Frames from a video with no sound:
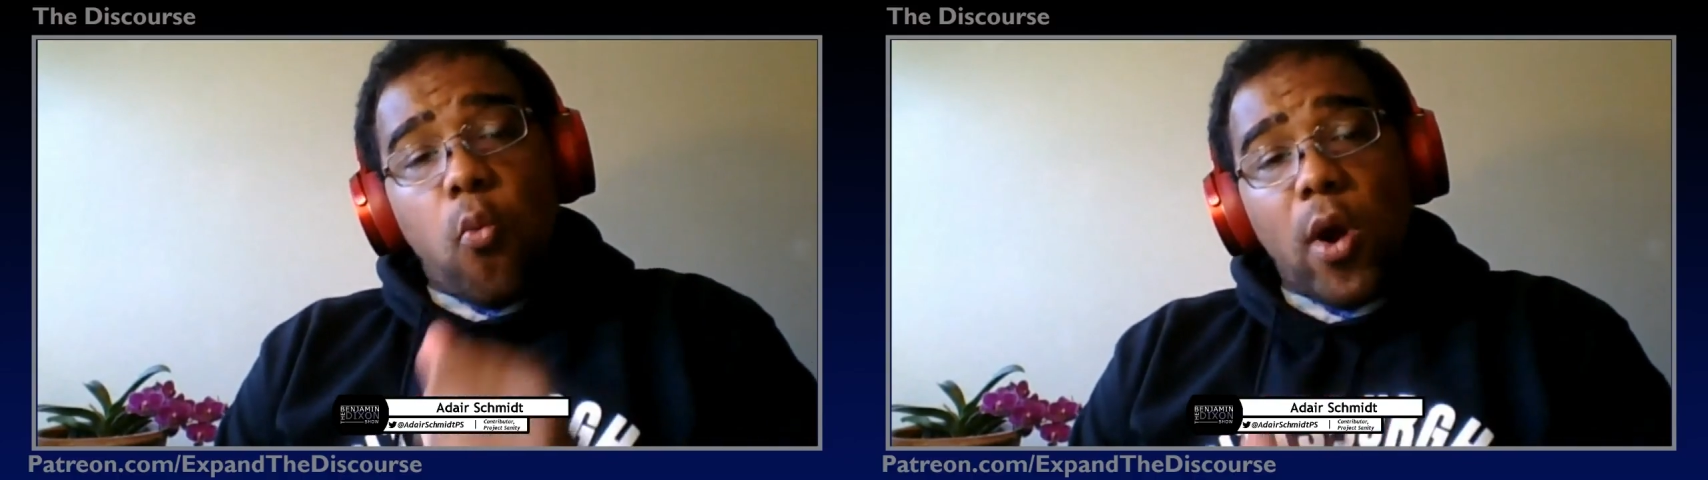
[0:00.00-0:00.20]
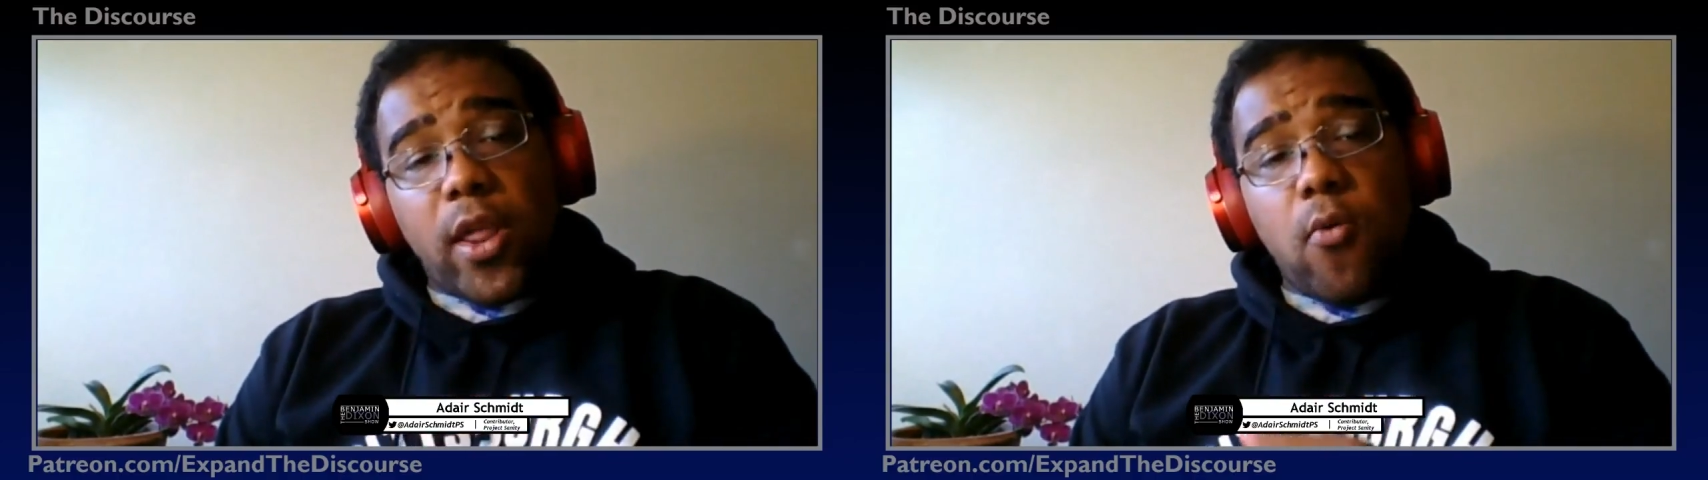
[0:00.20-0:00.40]

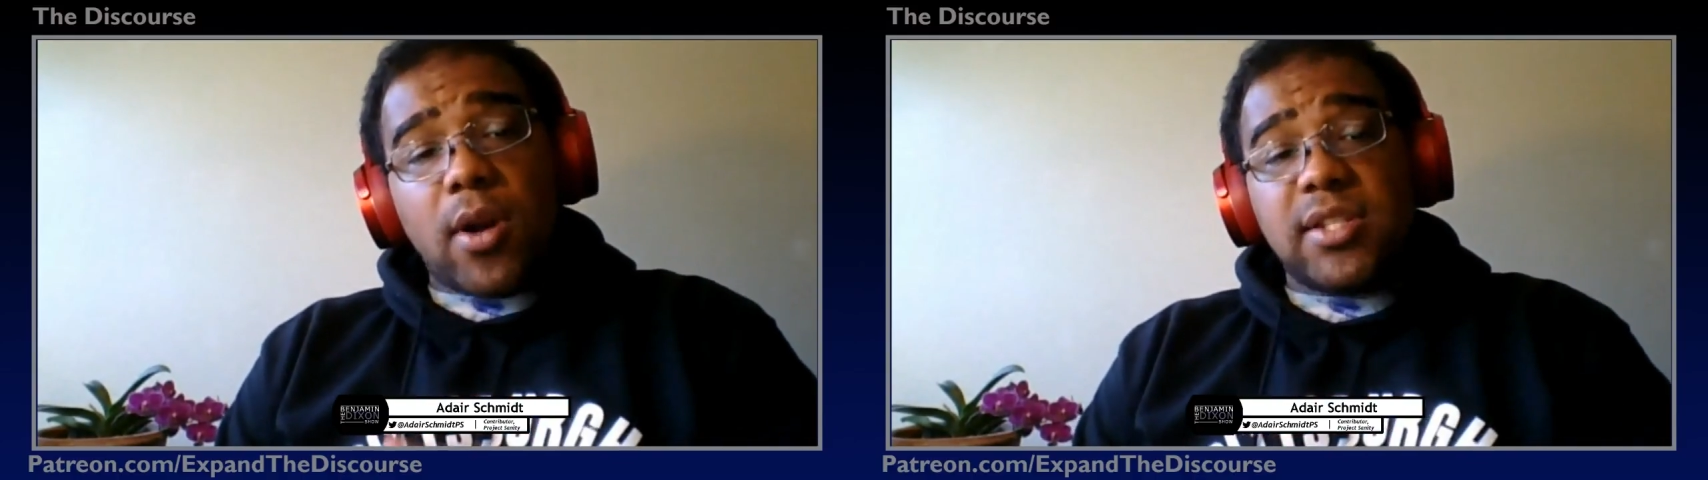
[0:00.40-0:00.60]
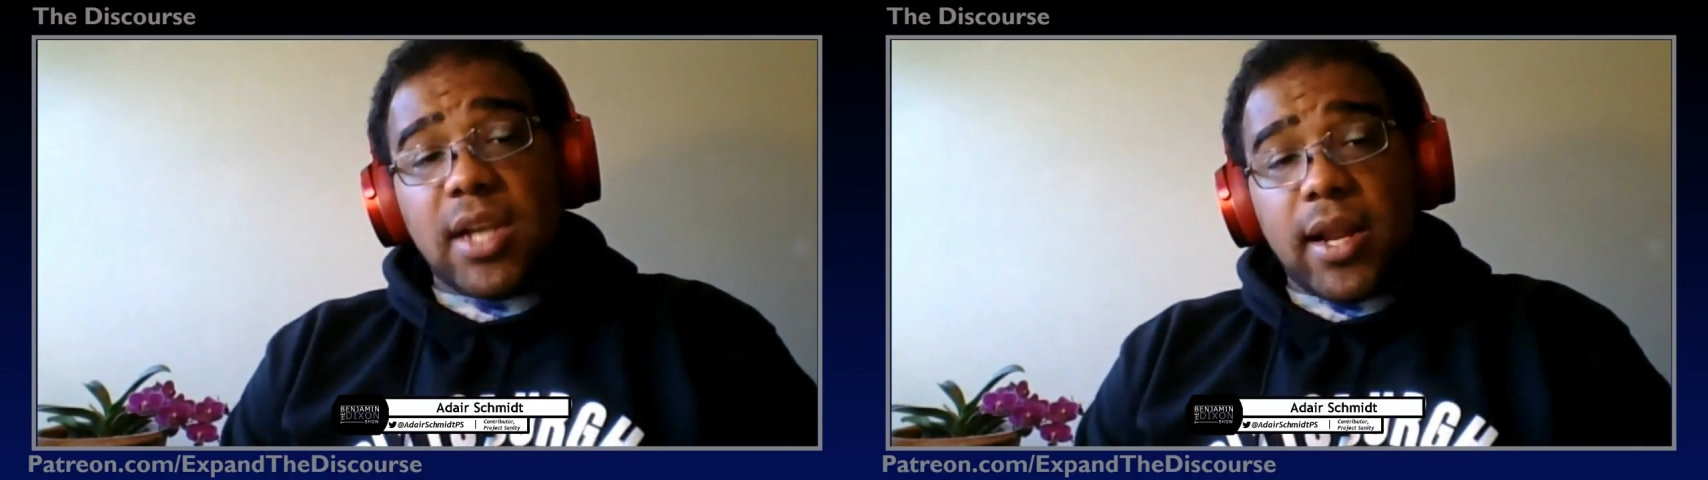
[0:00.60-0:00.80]
What do you
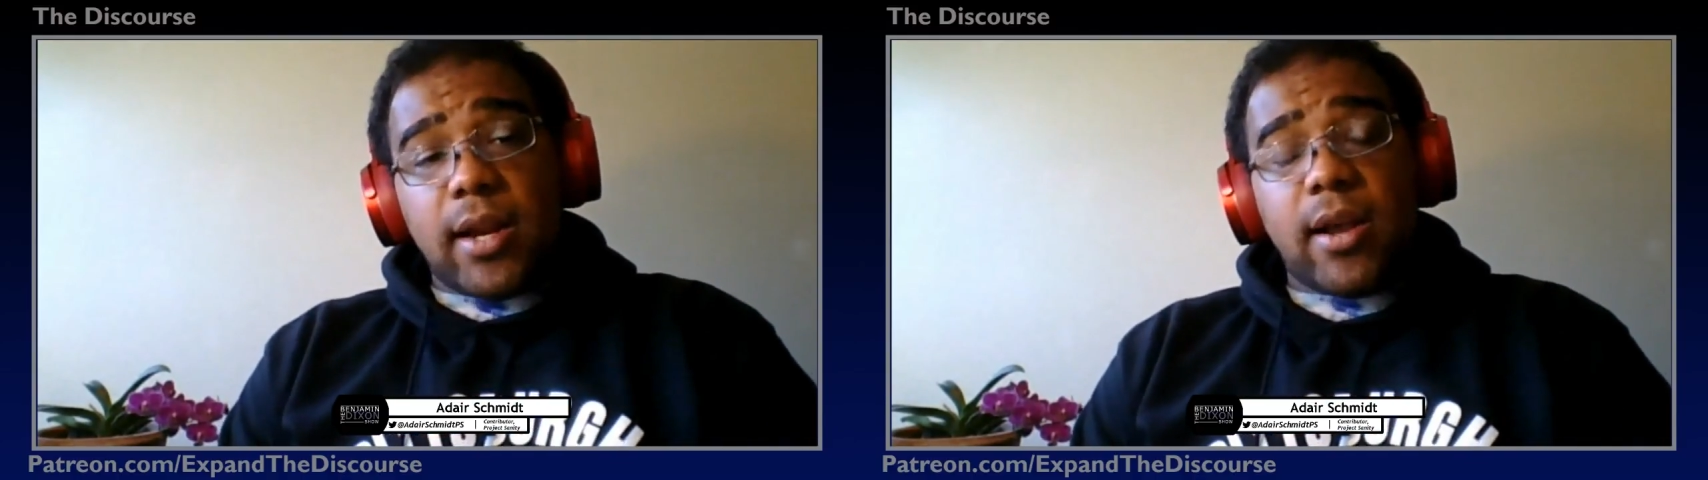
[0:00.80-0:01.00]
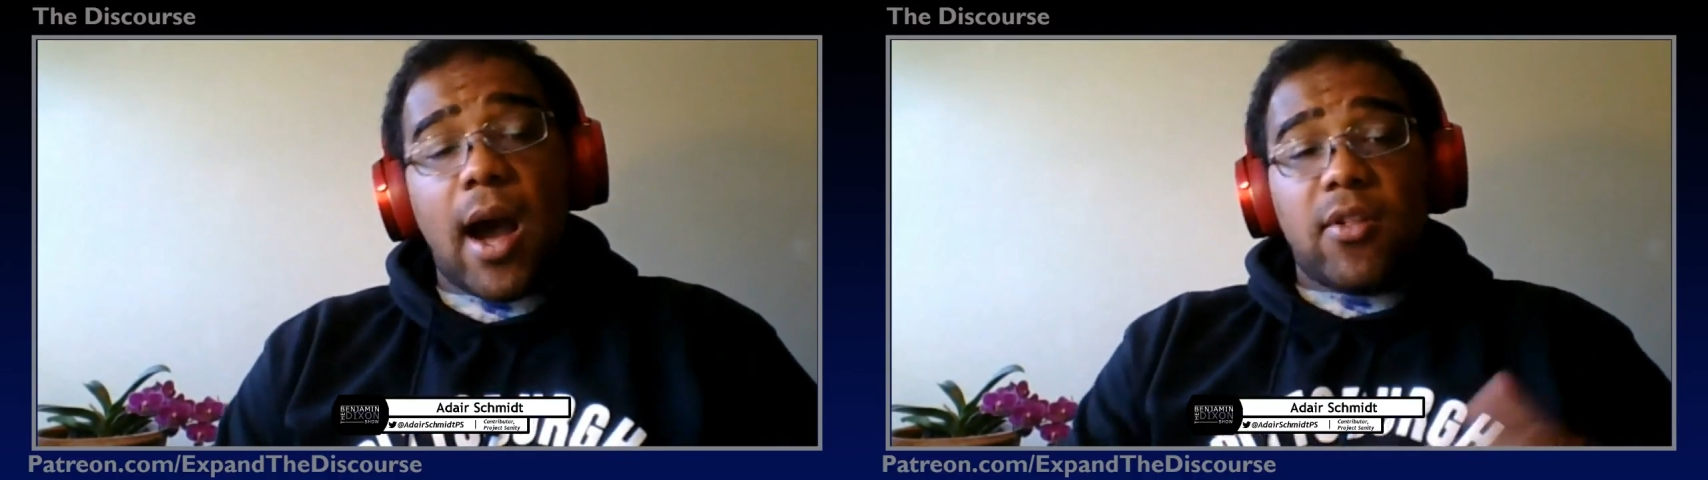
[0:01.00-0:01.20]
want to study
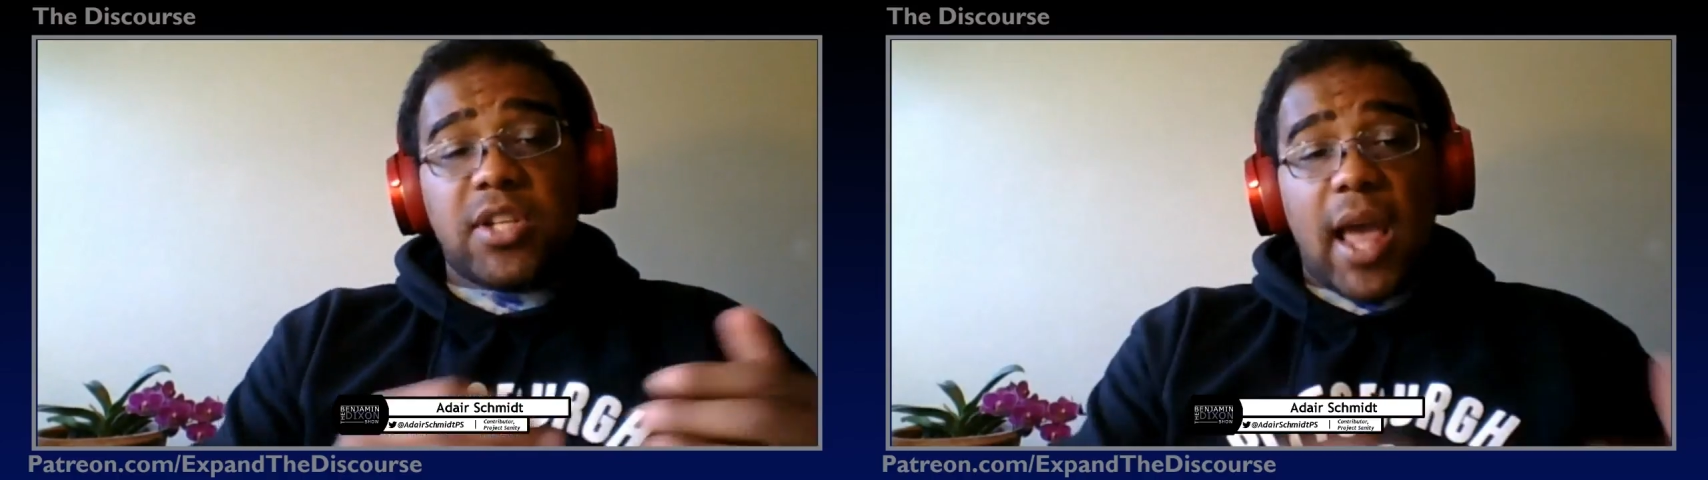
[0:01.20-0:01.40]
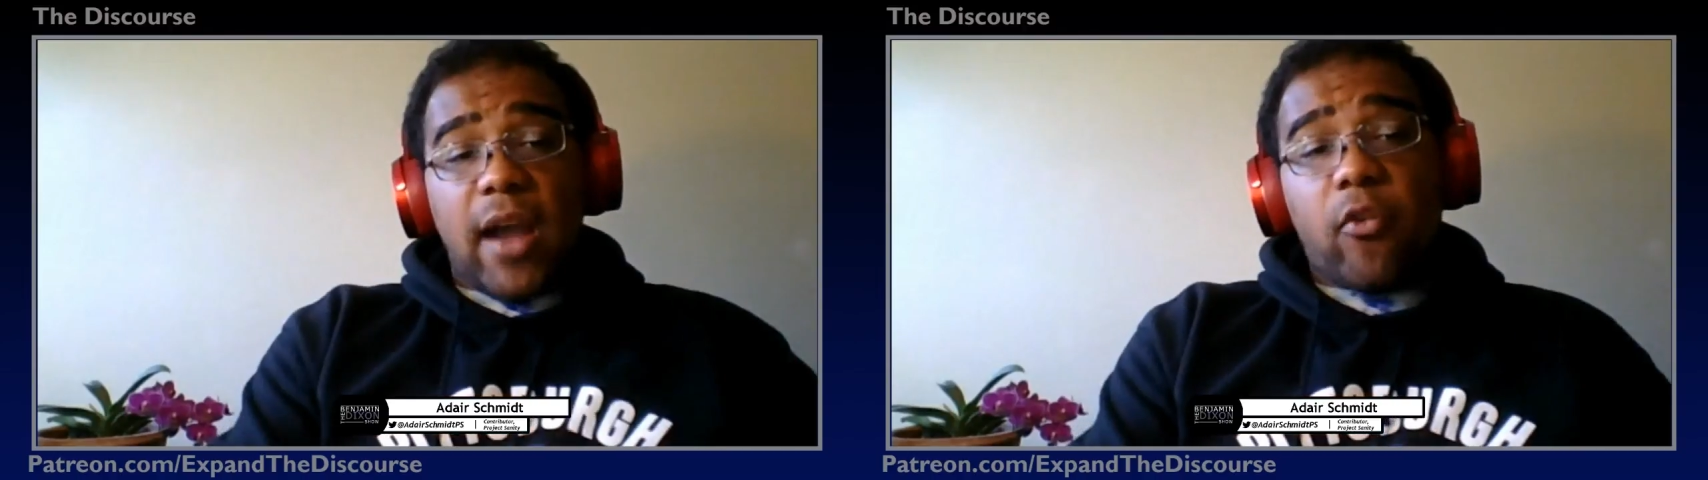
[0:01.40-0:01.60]
in
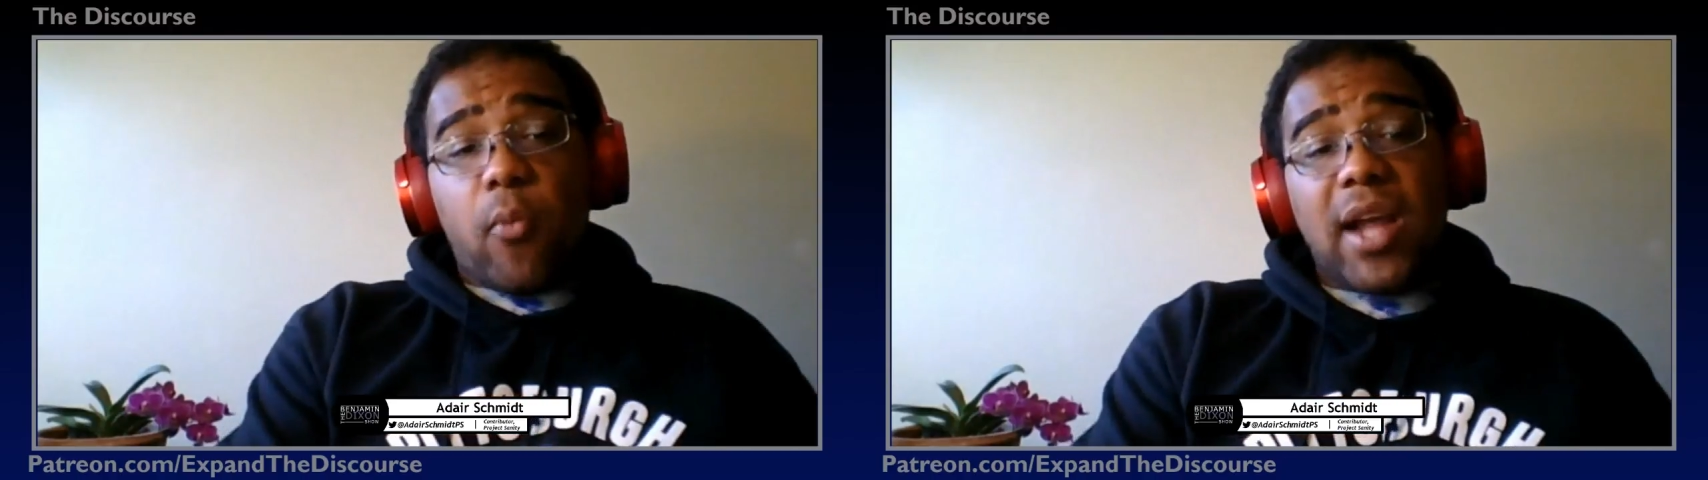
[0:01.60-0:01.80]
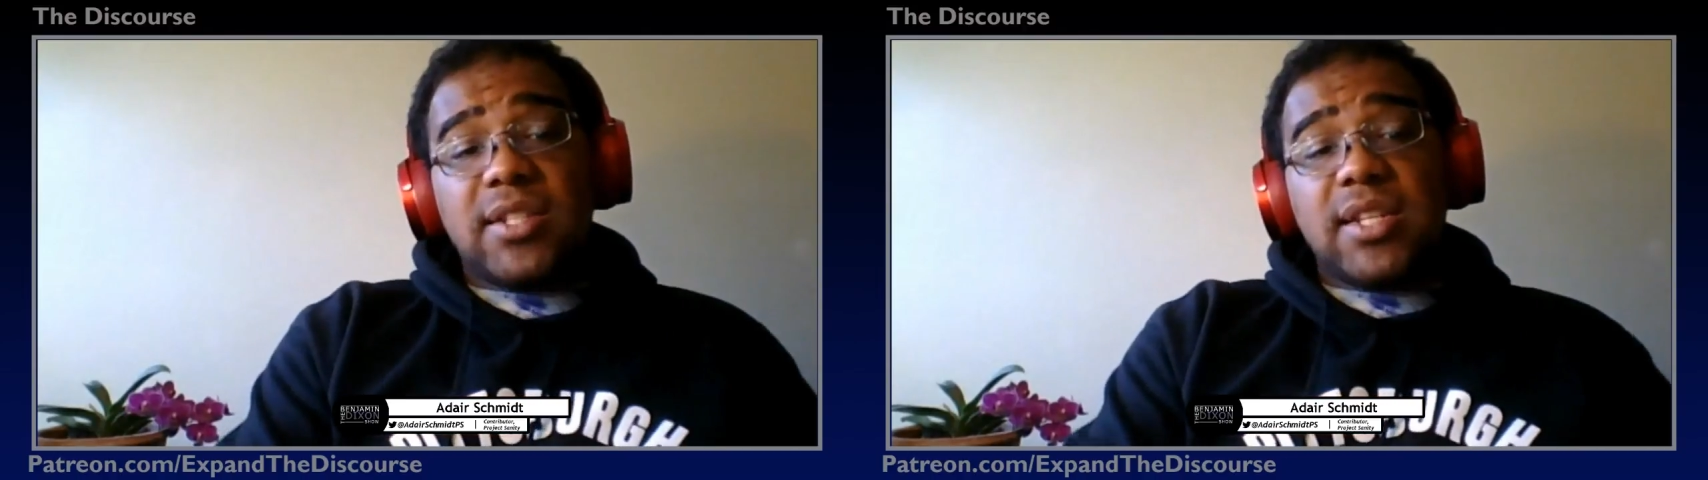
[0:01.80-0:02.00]
college? X,
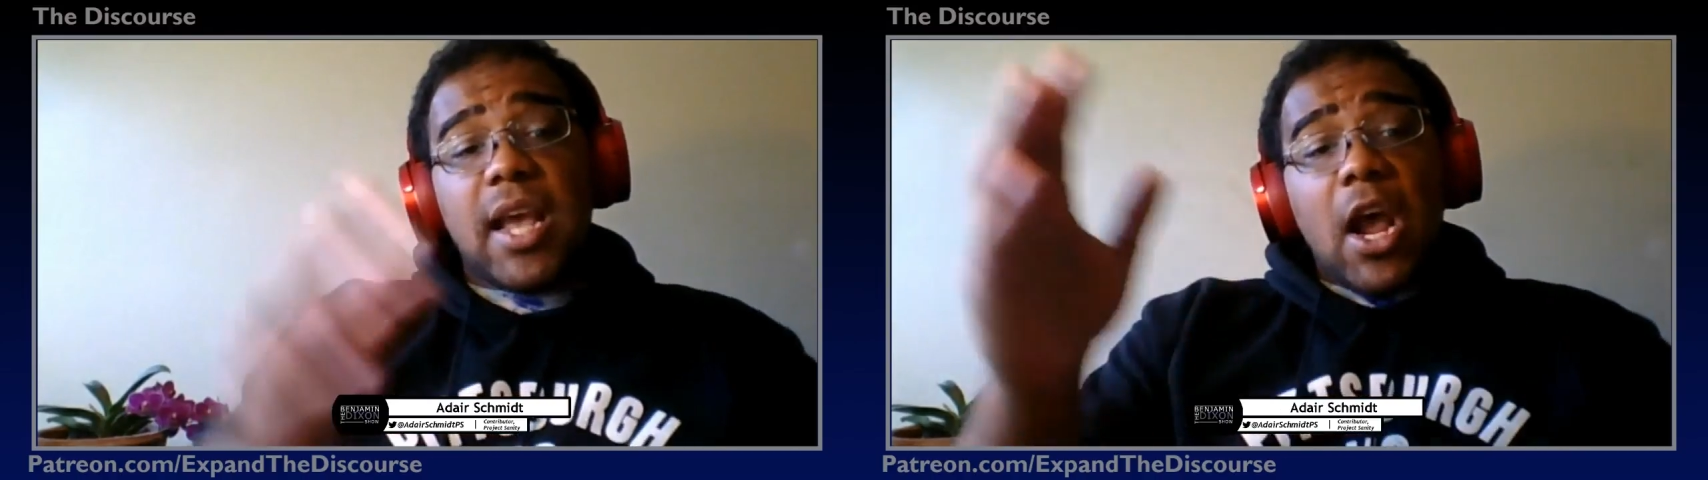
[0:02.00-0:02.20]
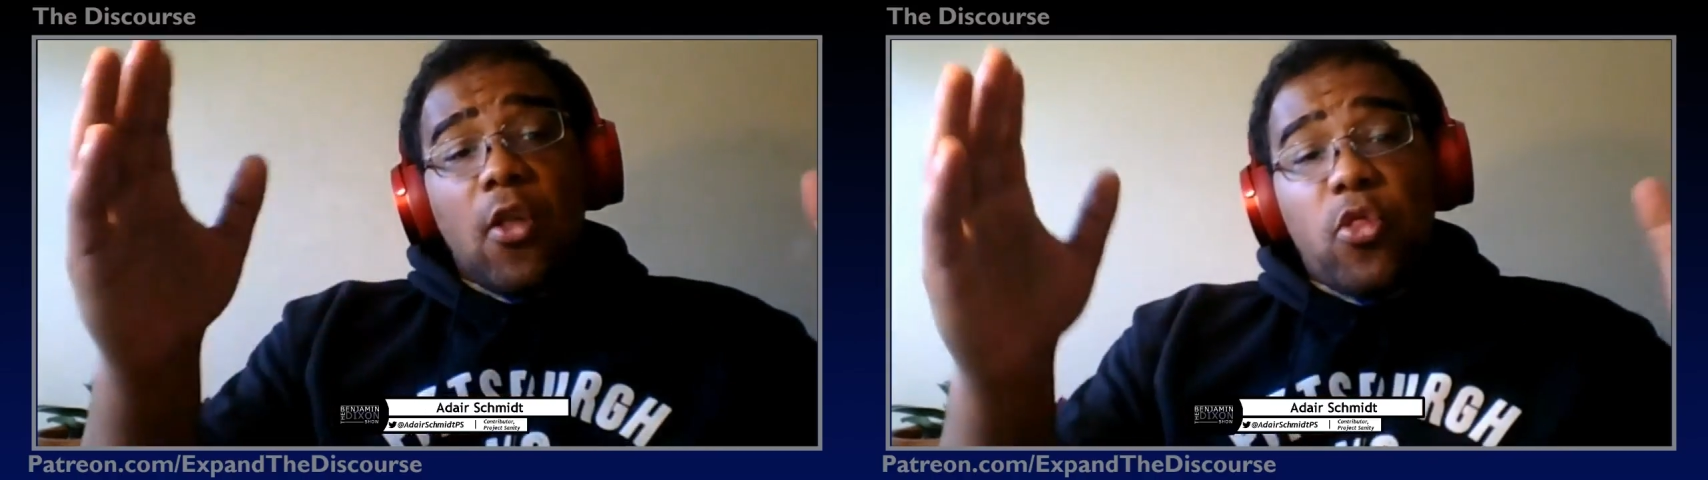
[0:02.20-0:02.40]
Y, and Z.